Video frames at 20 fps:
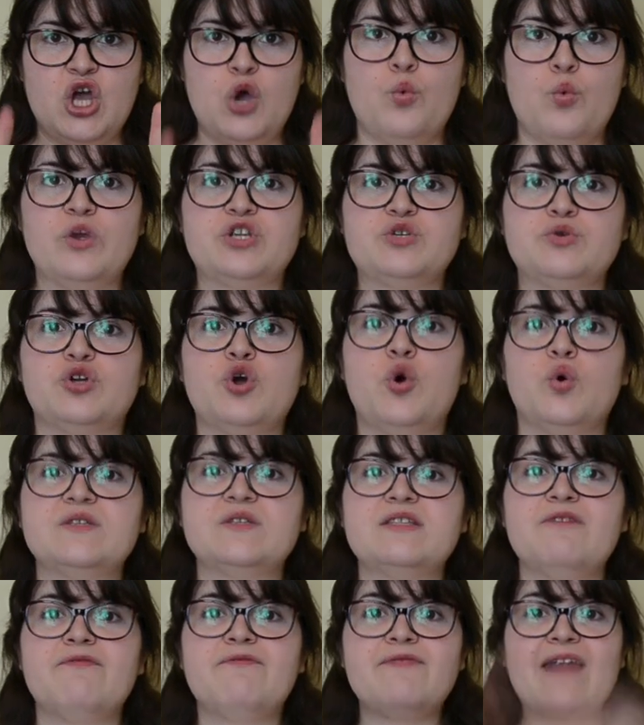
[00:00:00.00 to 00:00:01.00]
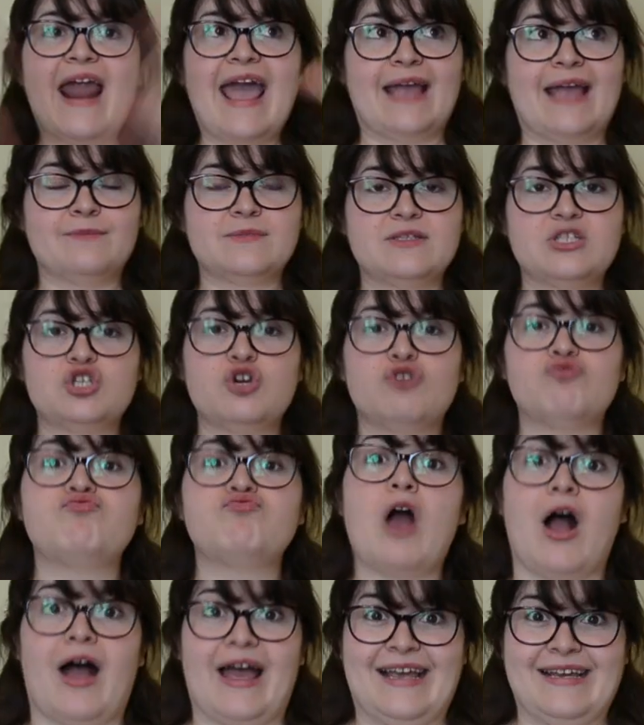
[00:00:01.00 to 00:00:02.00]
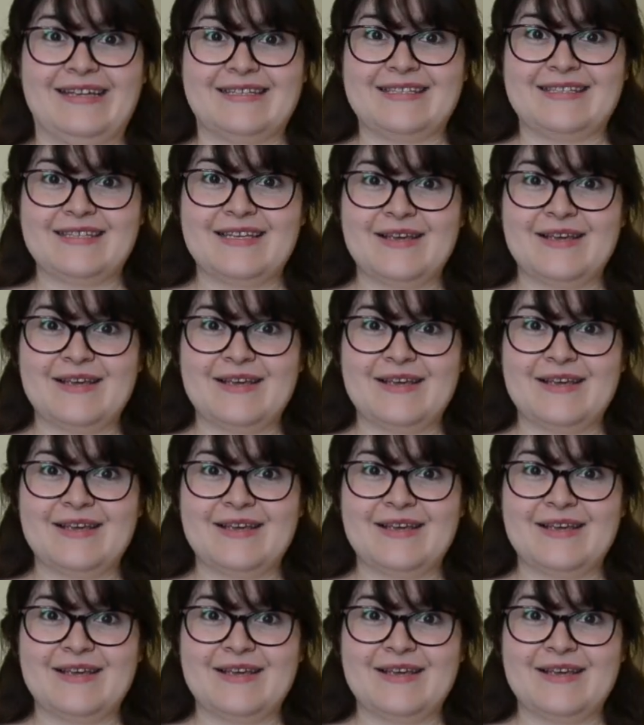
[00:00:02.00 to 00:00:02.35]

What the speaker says: which would cause the flames to rise.